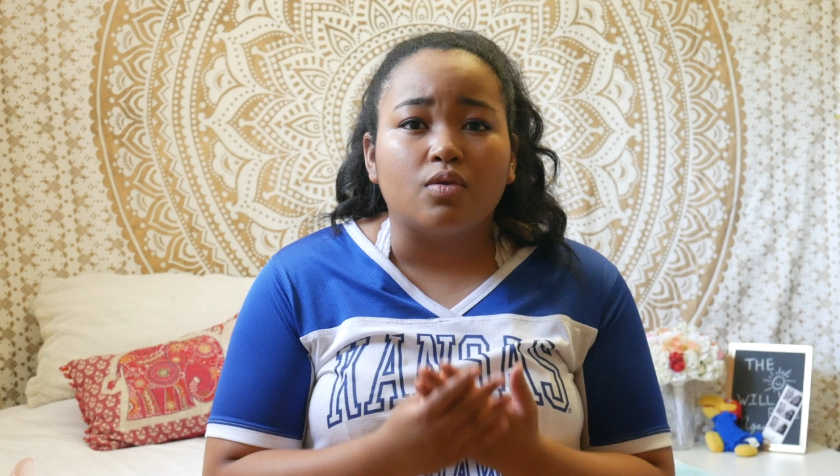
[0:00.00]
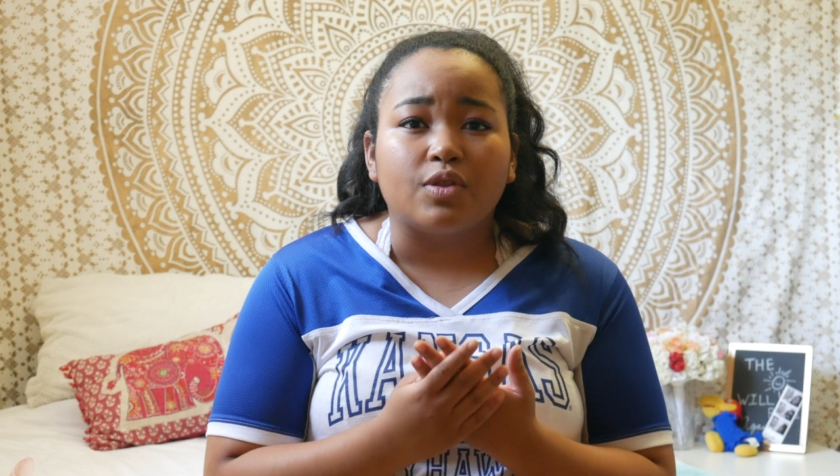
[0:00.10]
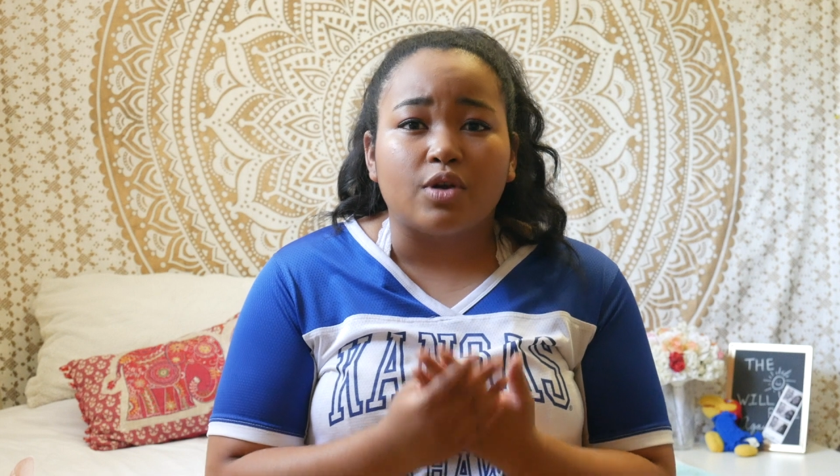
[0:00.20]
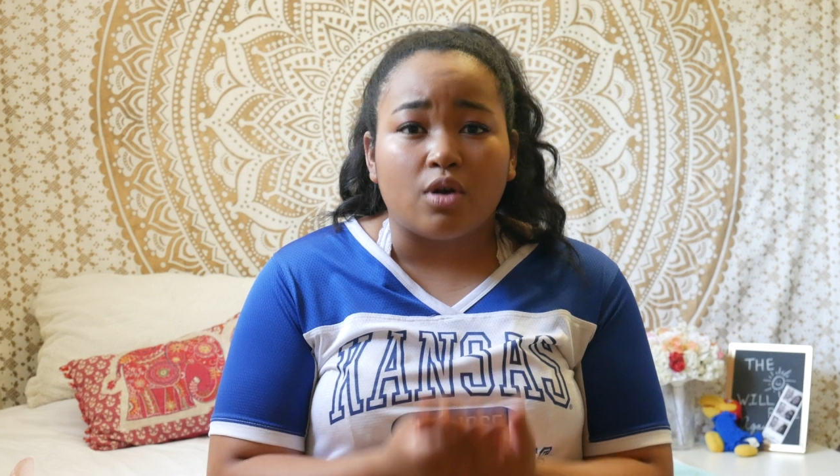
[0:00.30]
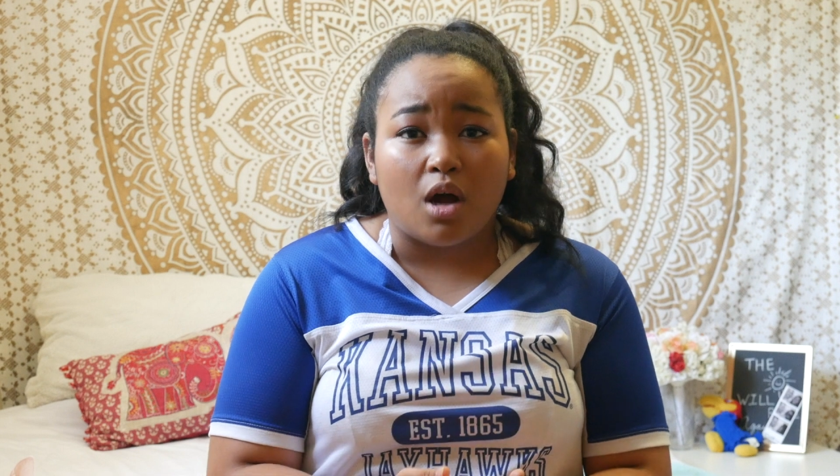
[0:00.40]
that
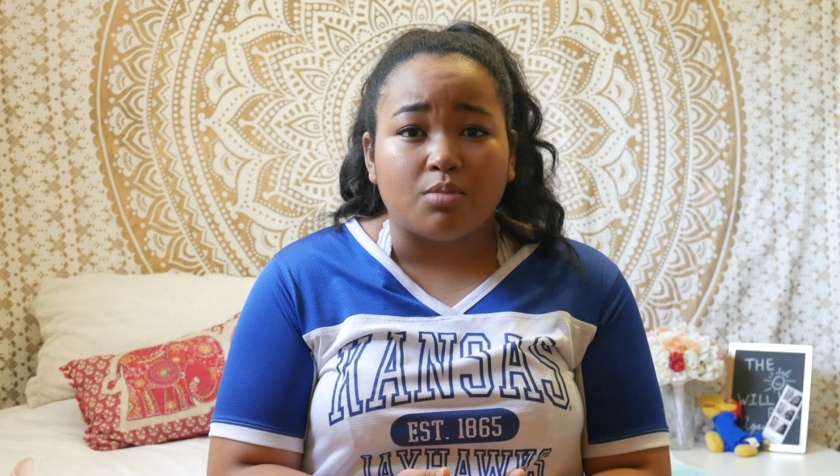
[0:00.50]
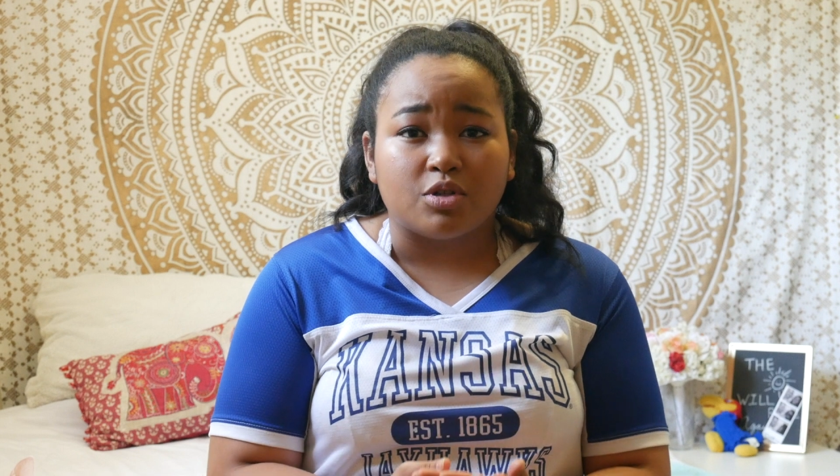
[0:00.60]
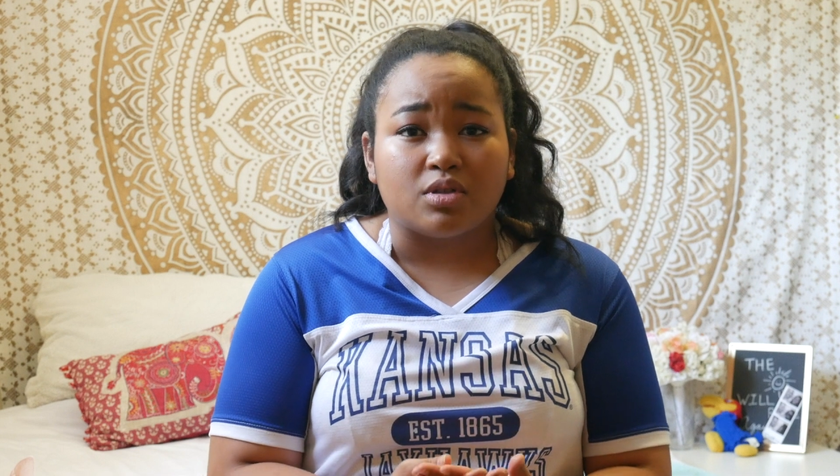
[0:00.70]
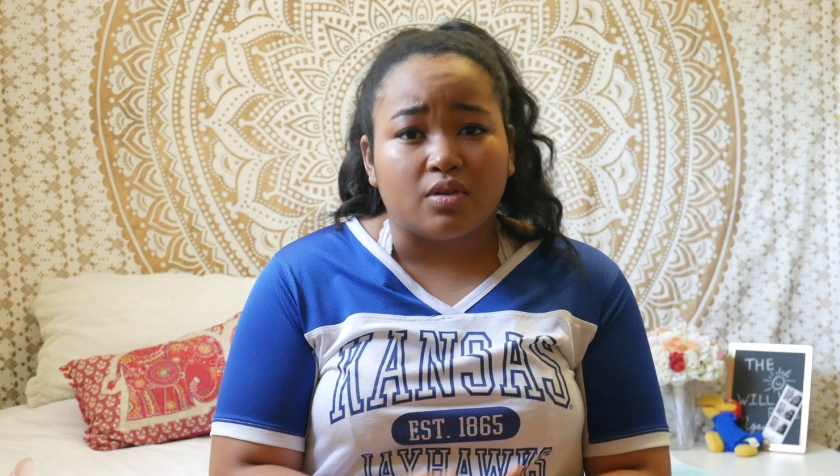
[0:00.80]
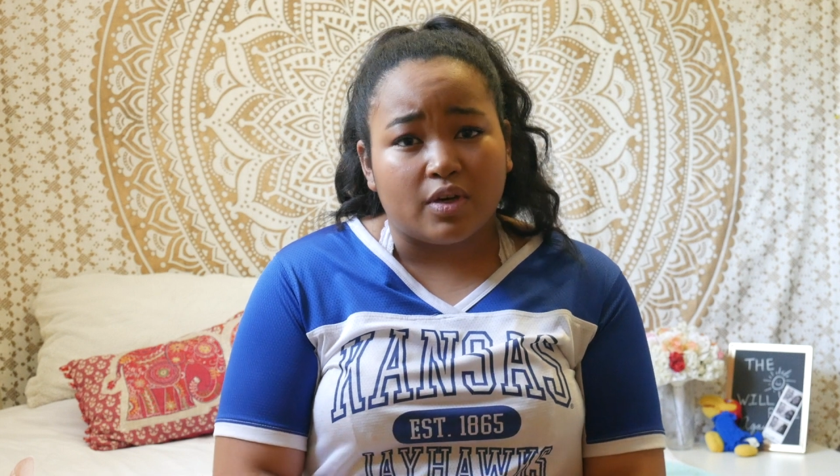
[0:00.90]
there are
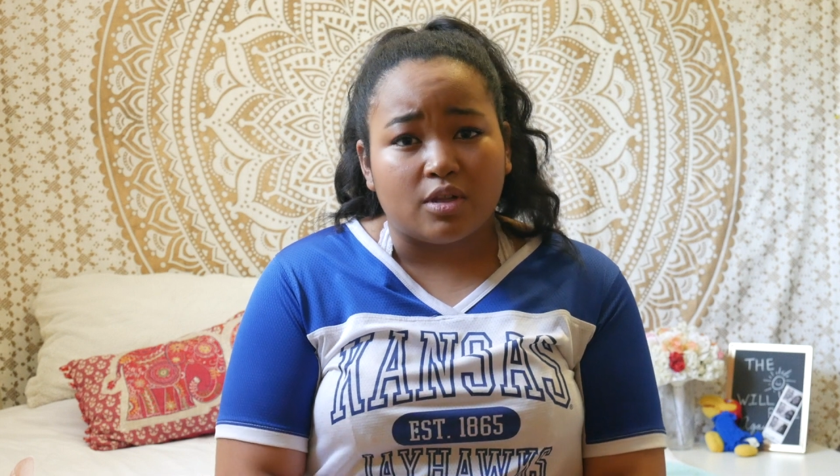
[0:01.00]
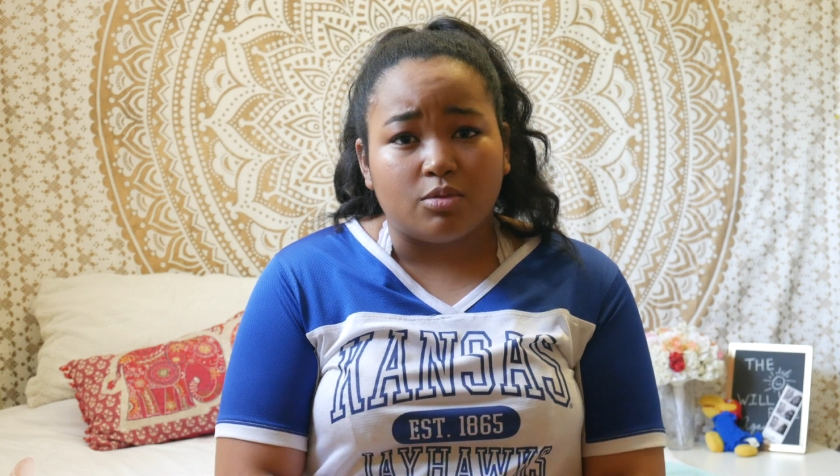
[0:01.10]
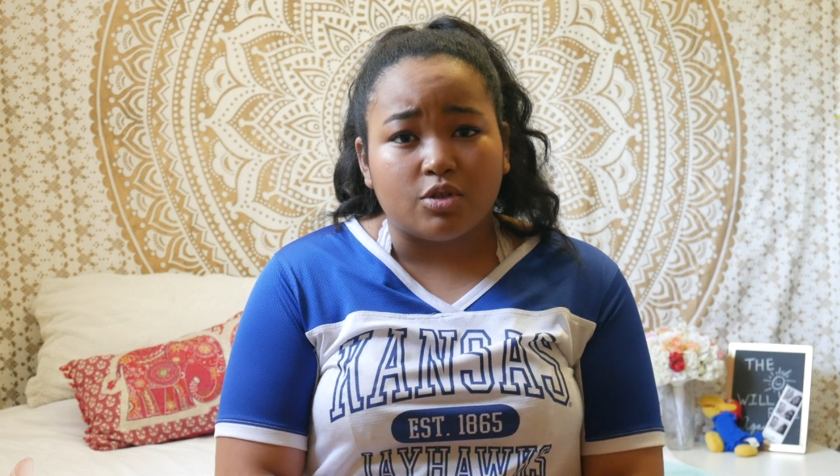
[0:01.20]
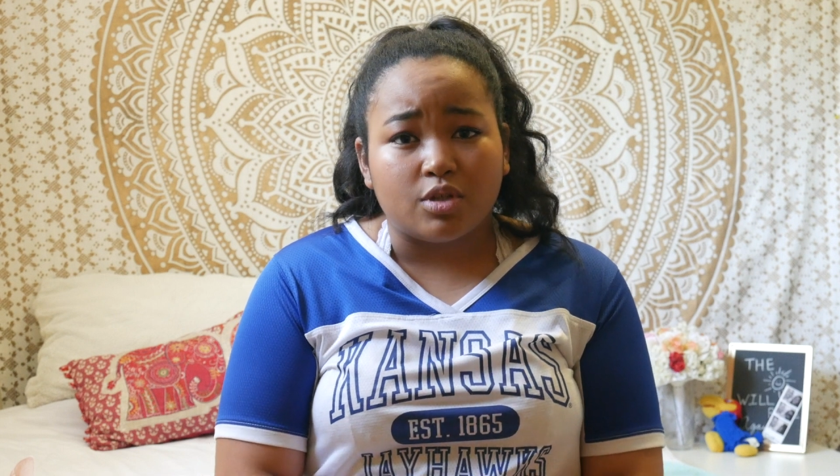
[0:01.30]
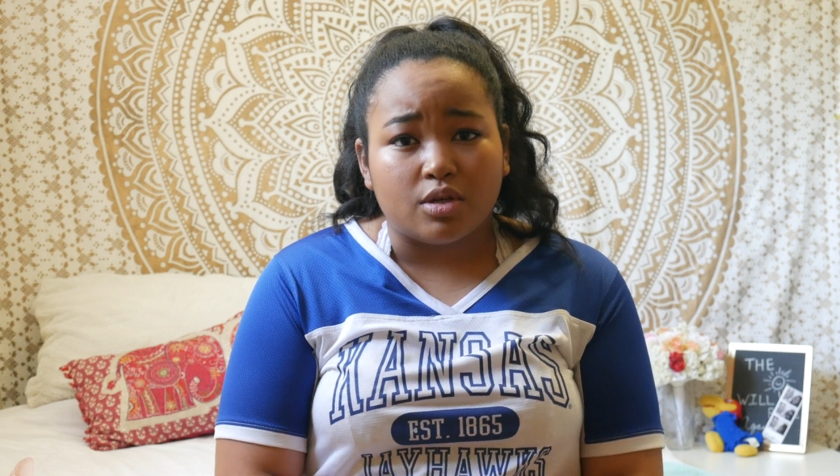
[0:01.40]
options
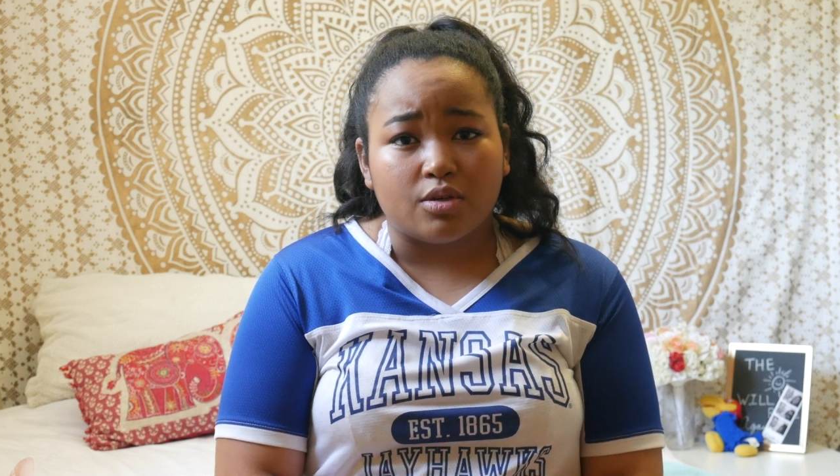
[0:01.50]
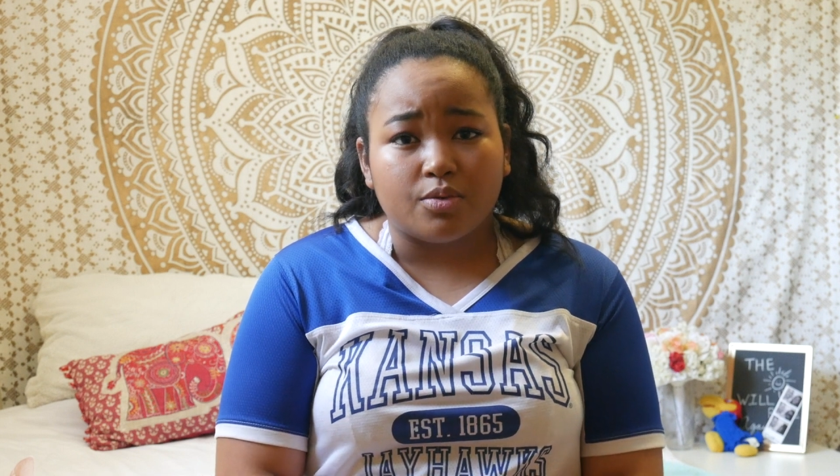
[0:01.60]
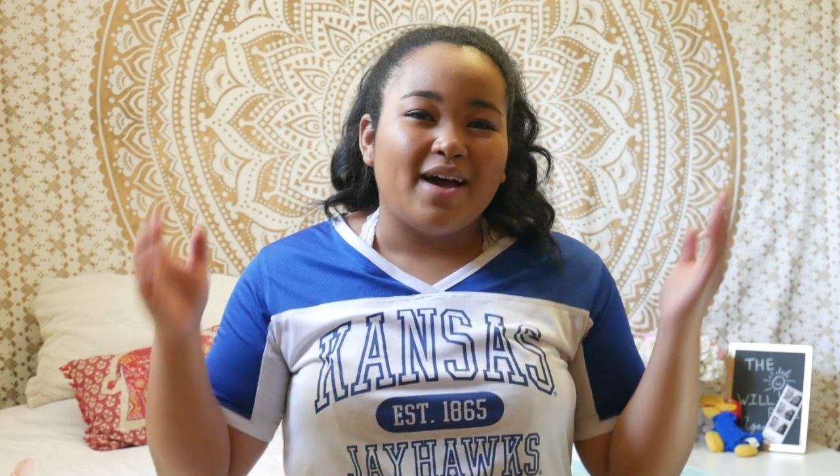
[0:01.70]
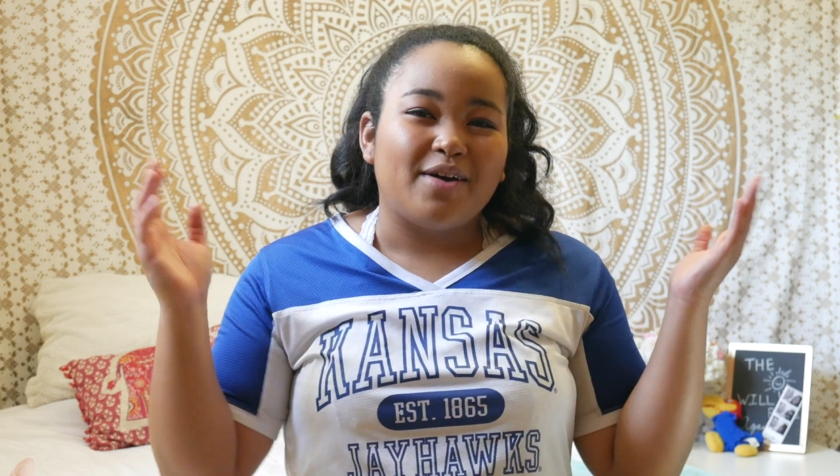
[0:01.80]
available to you.